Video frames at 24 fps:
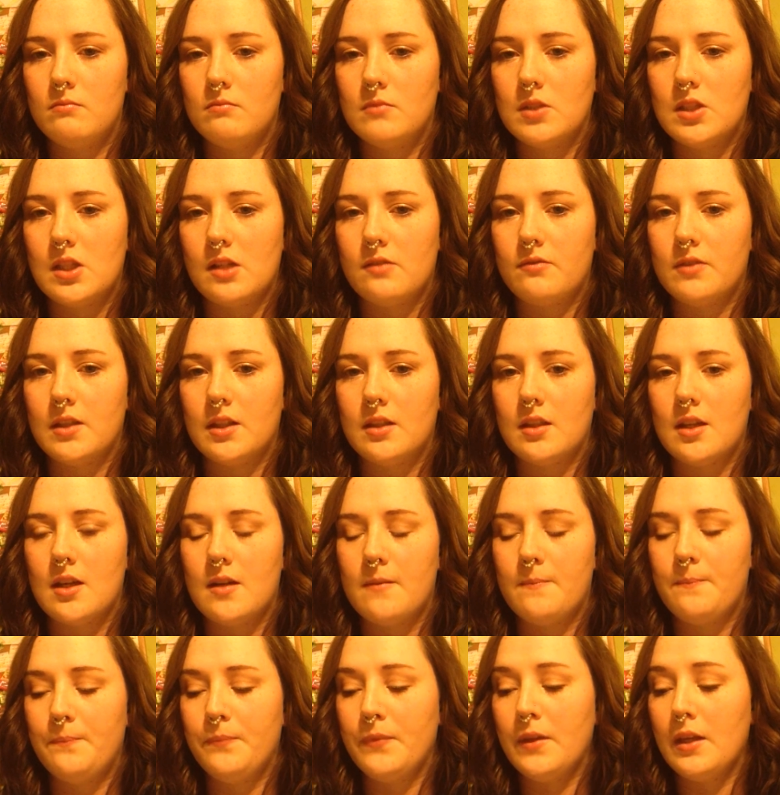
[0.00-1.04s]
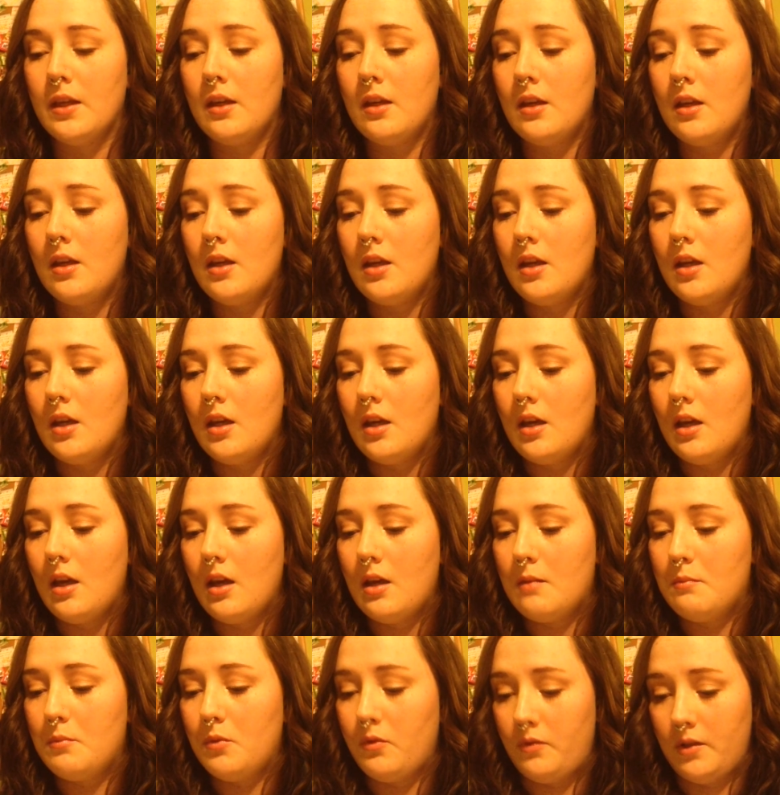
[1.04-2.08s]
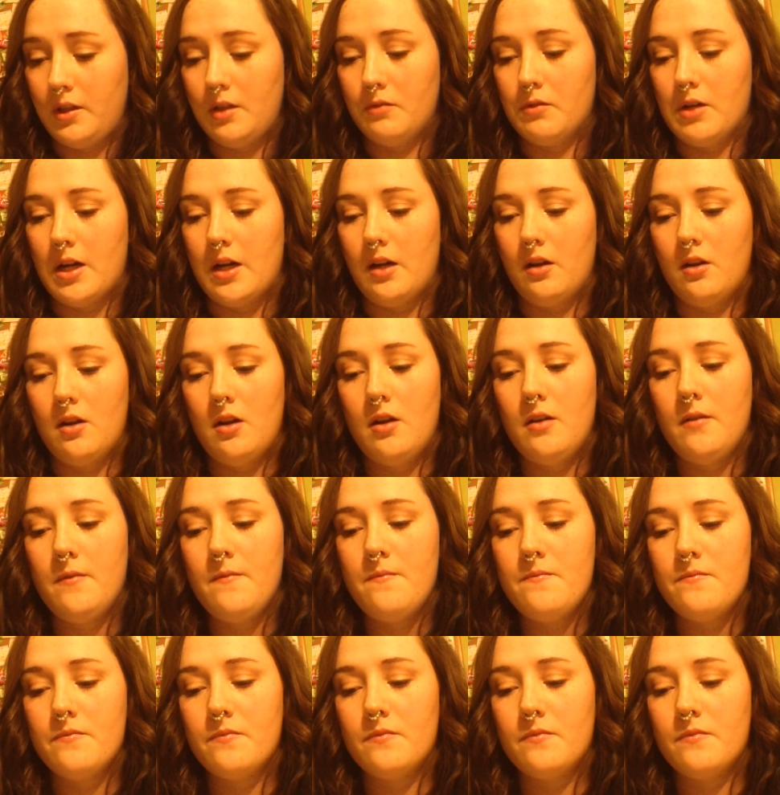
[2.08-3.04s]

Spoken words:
stuff like that. Moving right along.